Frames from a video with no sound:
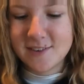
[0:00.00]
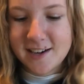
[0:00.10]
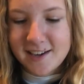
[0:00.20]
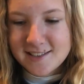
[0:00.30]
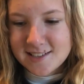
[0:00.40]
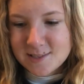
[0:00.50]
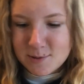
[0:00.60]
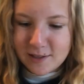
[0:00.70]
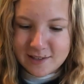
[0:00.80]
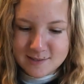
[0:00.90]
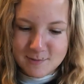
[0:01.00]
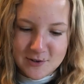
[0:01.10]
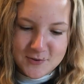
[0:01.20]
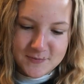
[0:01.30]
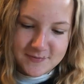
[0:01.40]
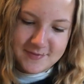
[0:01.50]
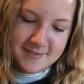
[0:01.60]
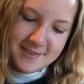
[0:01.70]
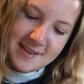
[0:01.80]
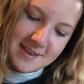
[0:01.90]
for 99 cents of Aaliyah's meal.
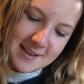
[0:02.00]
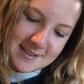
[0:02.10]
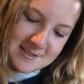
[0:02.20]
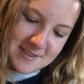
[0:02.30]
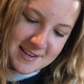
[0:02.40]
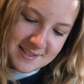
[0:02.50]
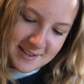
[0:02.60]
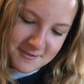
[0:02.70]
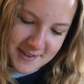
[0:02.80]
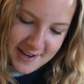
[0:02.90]
so thanks, Aaliyah, for